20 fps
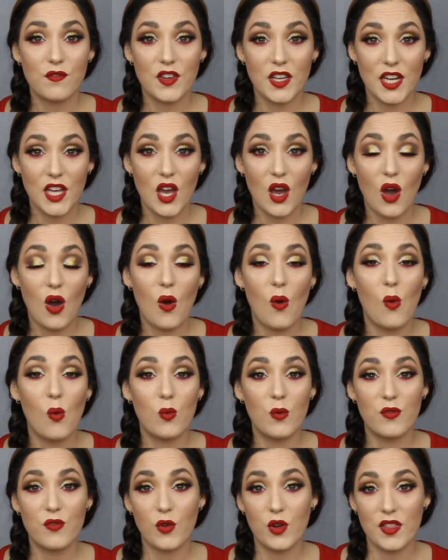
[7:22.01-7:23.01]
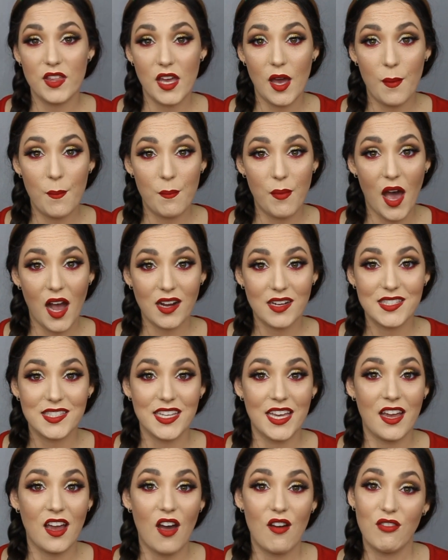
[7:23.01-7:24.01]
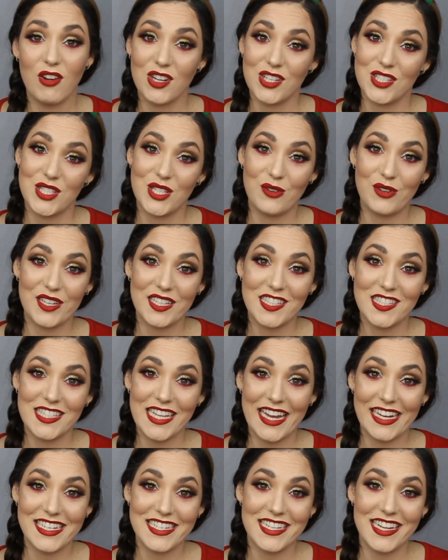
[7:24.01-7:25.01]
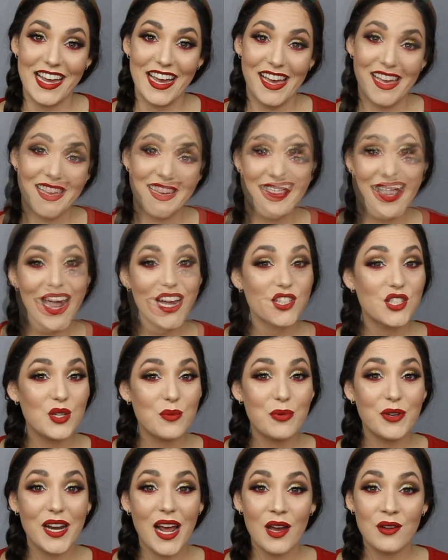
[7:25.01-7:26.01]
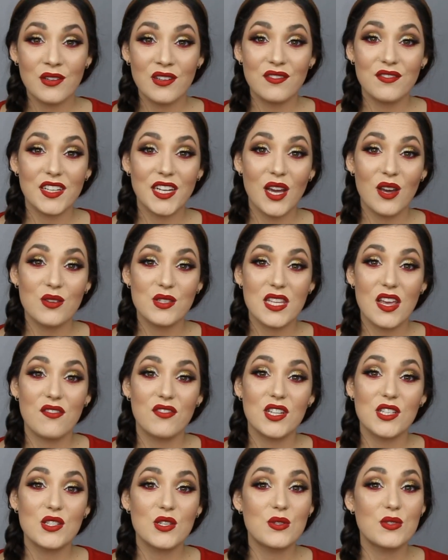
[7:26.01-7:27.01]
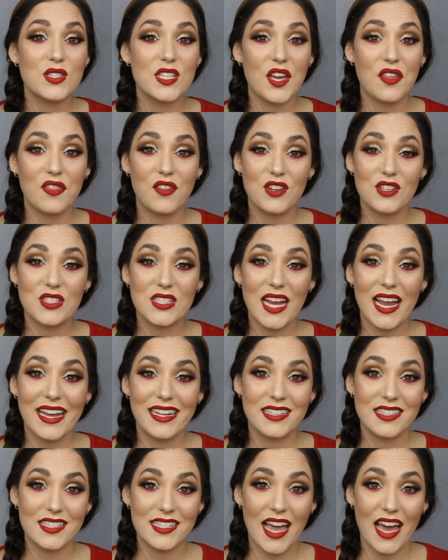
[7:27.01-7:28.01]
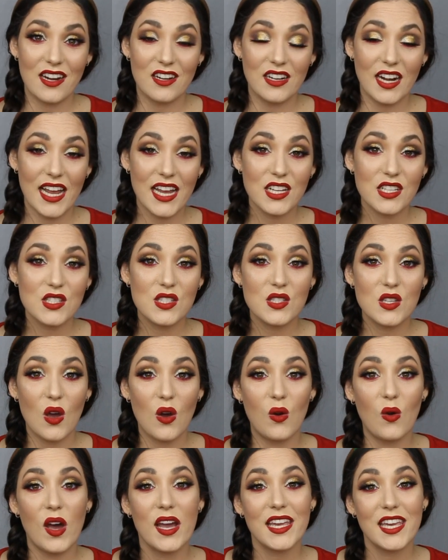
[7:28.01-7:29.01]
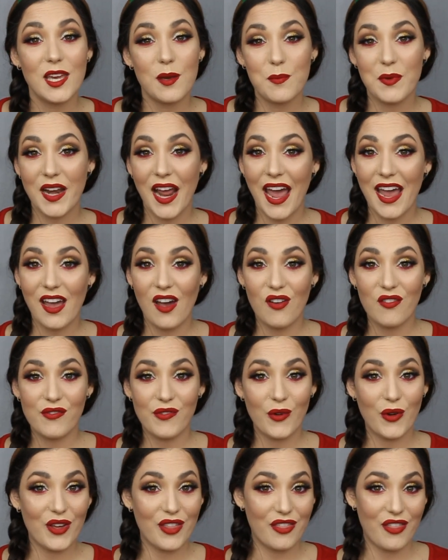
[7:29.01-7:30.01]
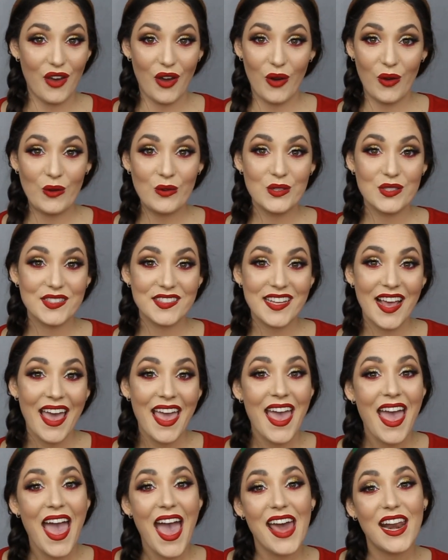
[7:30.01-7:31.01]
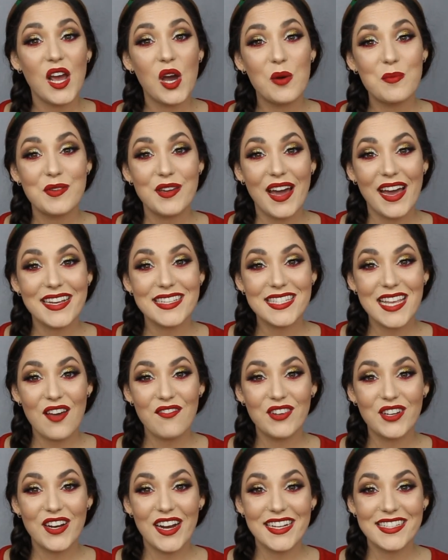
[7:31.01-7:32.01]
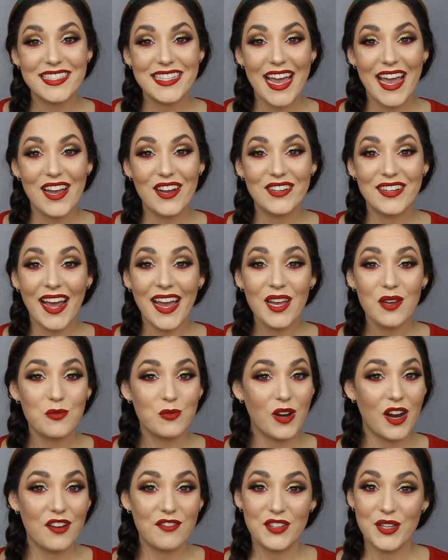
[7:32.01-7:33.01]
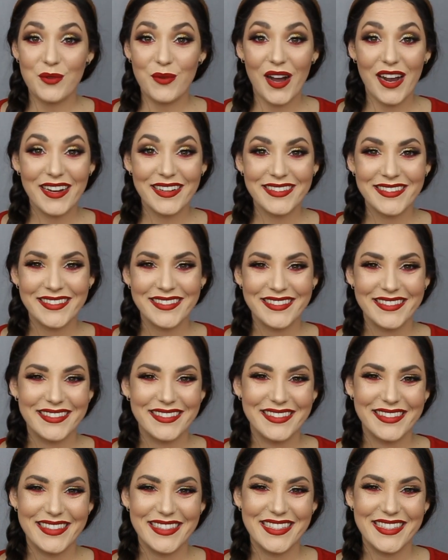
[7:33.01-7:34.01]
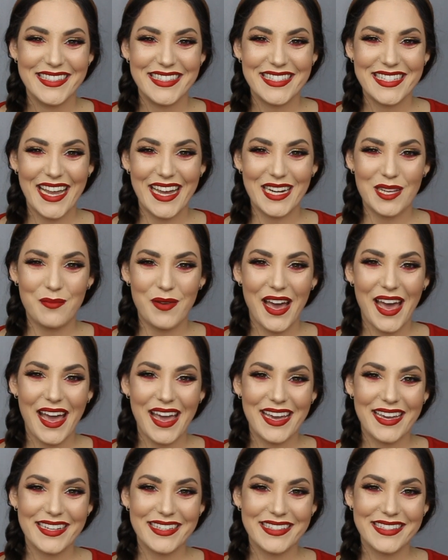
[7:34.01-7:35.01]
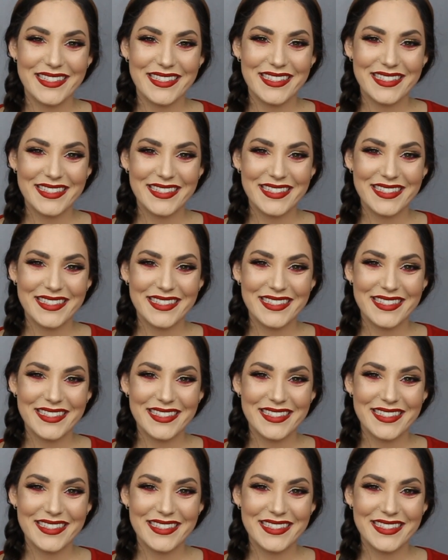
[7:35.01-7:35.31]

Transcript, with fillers: video for the unboxing of our Secret Santa. I do put out new videos every Tuesday, Thursday, and Saturday, so keep an eye out for those. And I hope you guys have a great day or night wherever you are. Toddy byes.